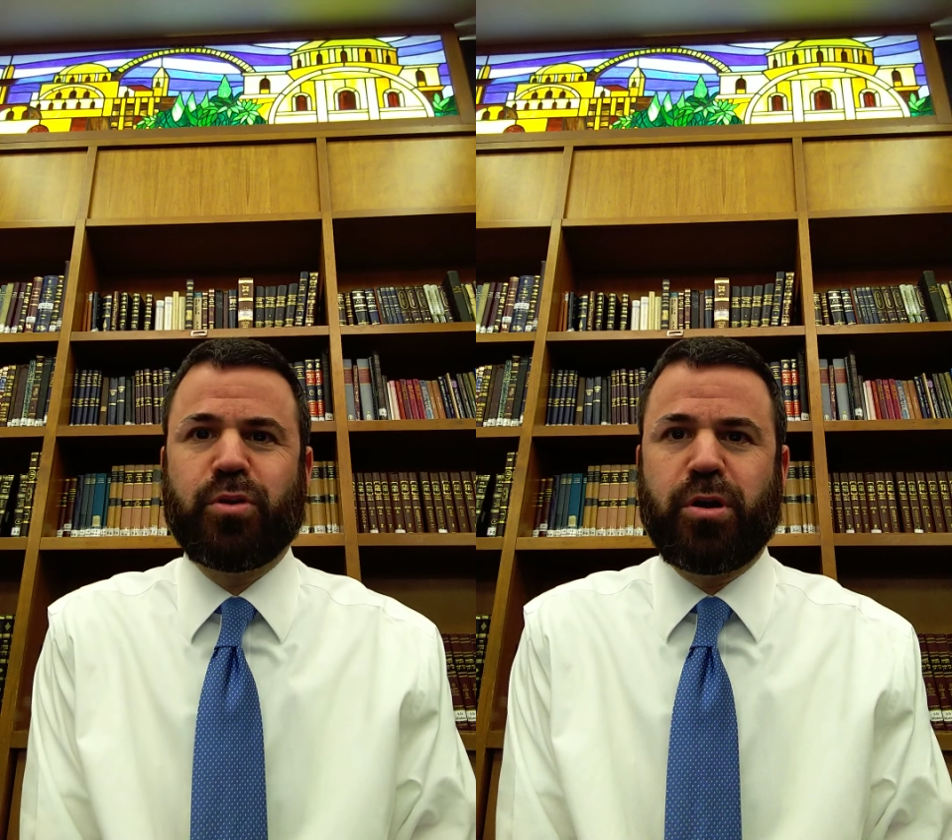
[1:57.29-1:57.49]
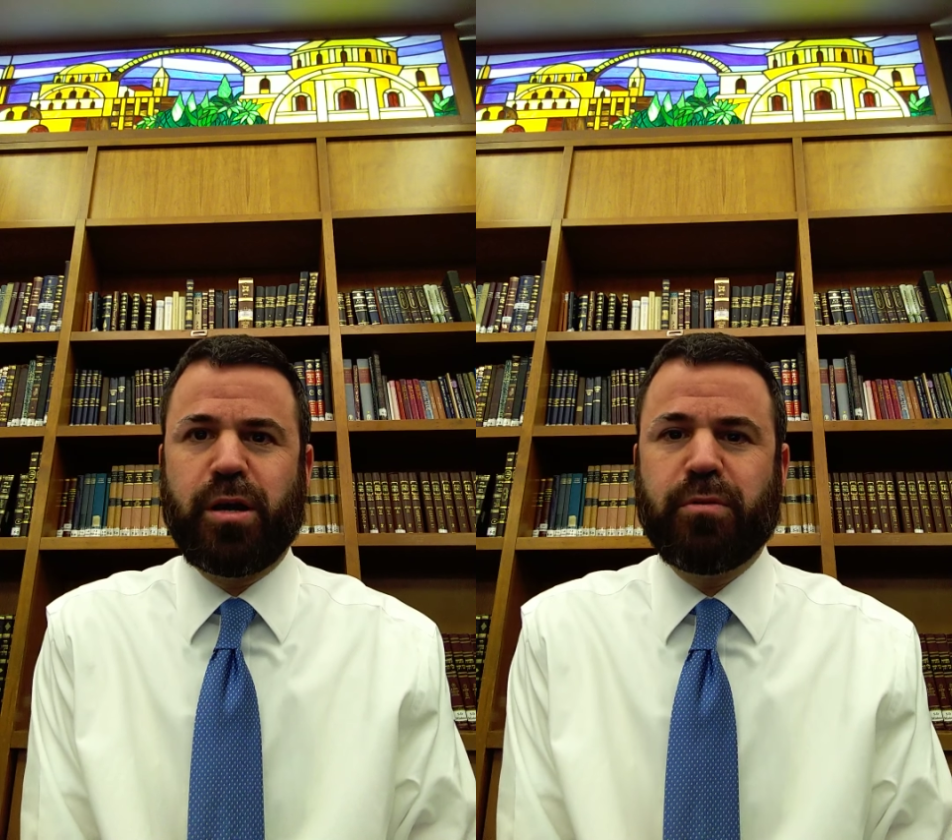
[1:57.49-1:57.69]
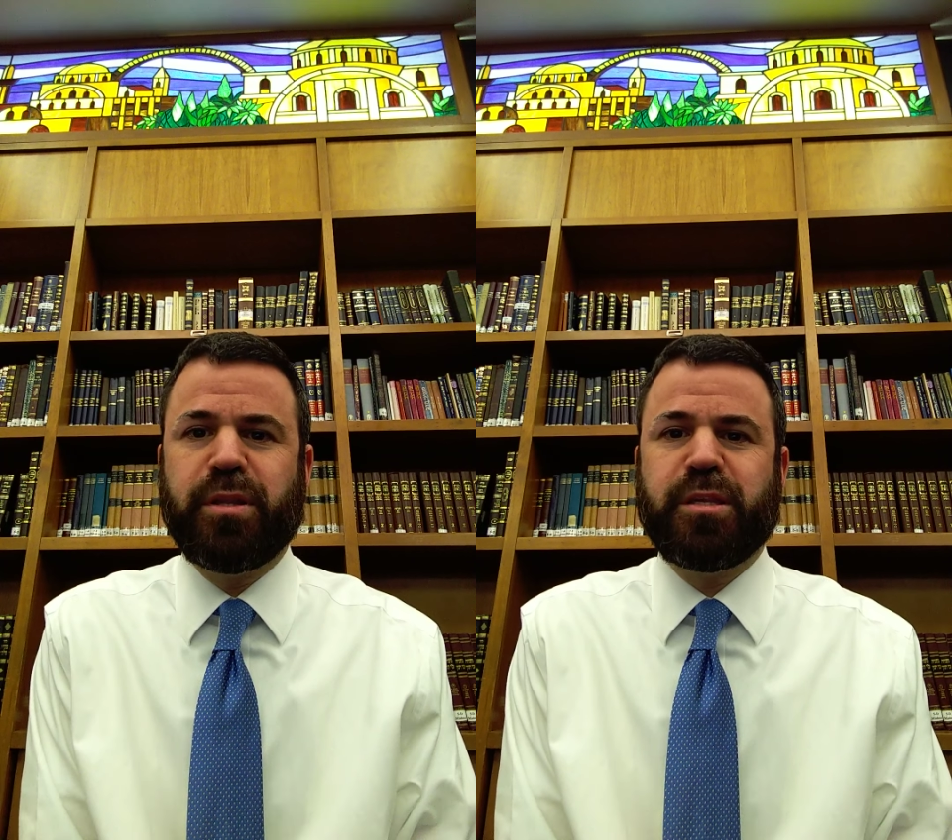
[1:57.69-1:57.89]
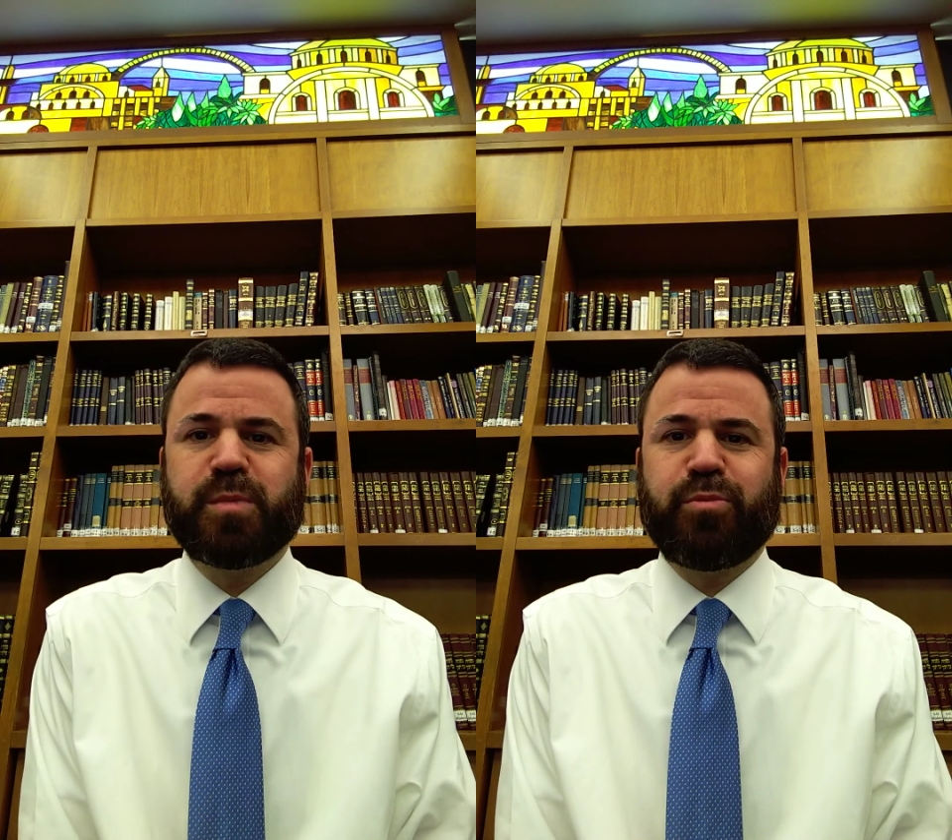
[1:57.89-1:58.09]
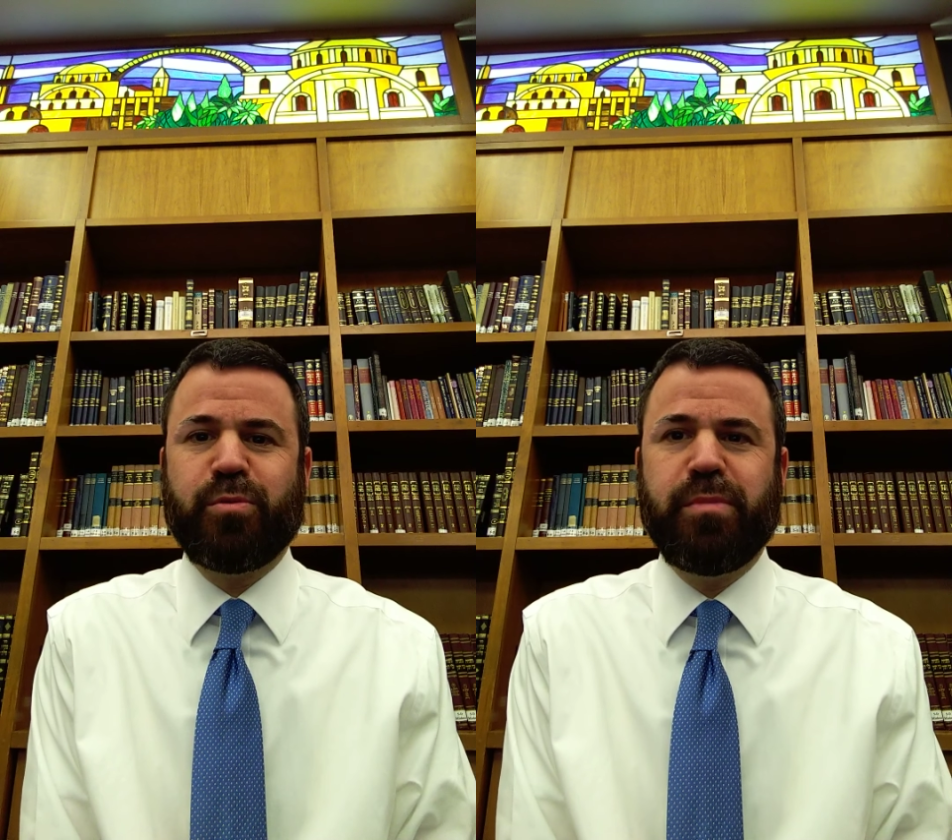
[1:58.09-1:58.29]
current is
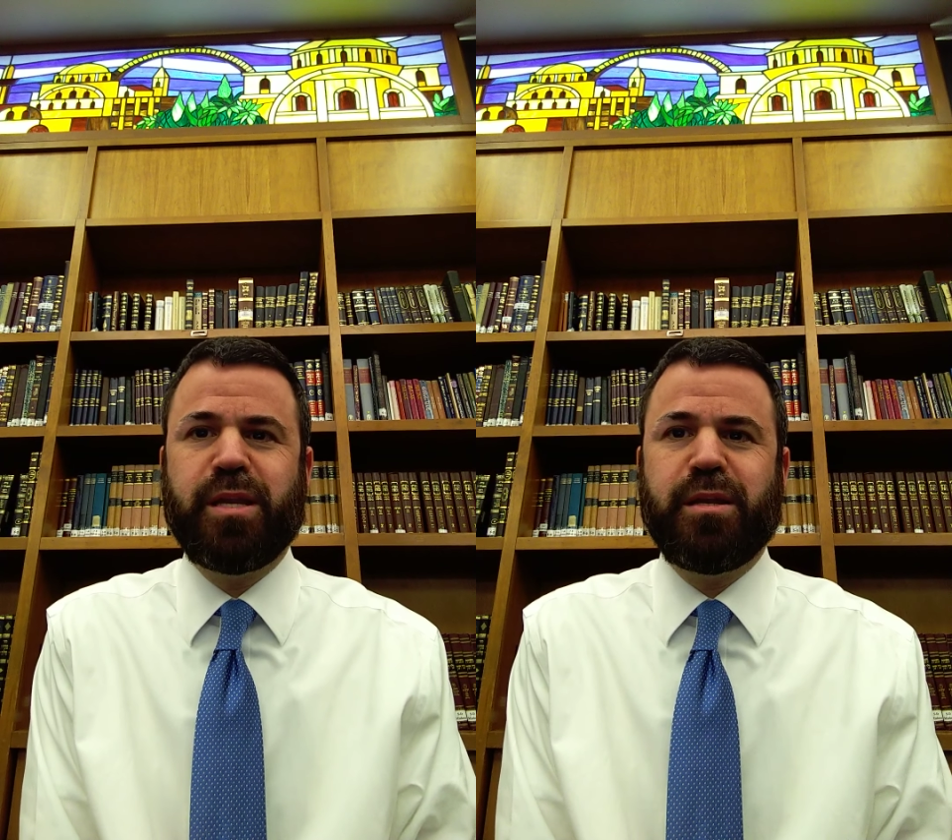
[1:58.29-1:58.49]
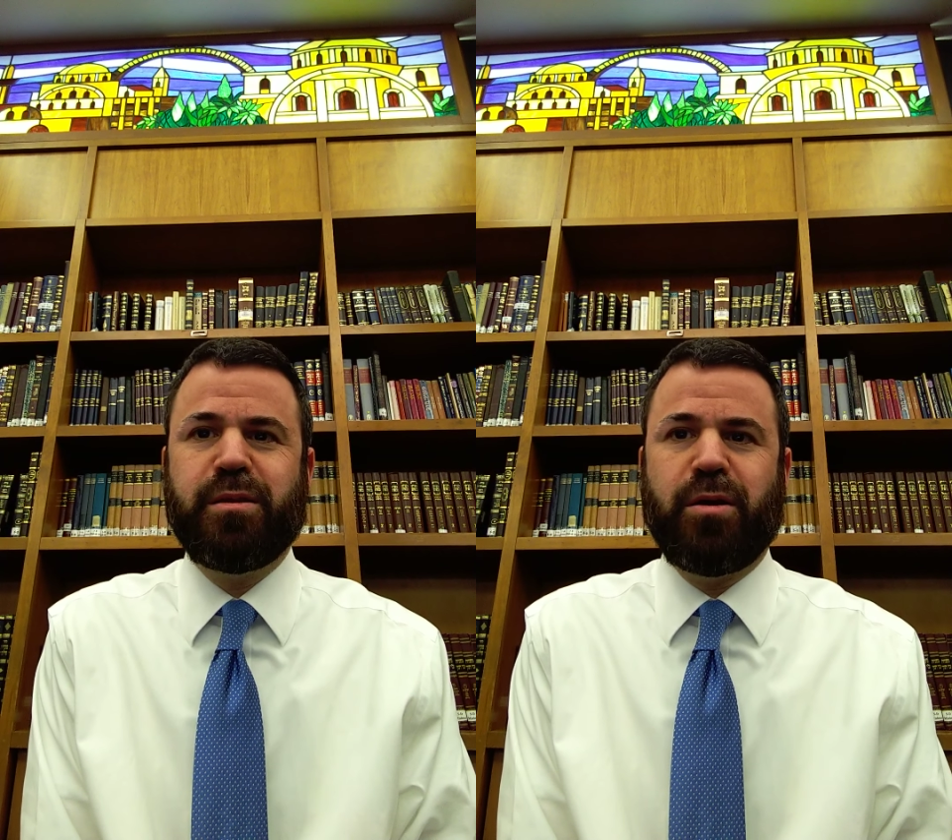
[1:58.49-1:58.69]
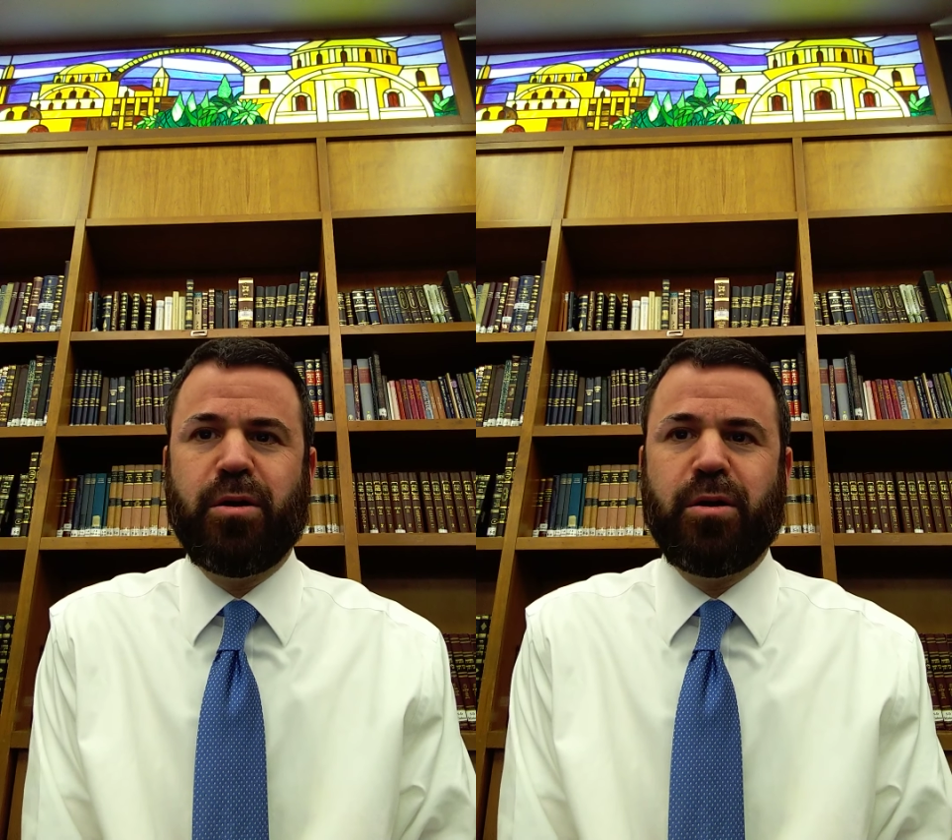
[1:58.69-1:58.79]
permitted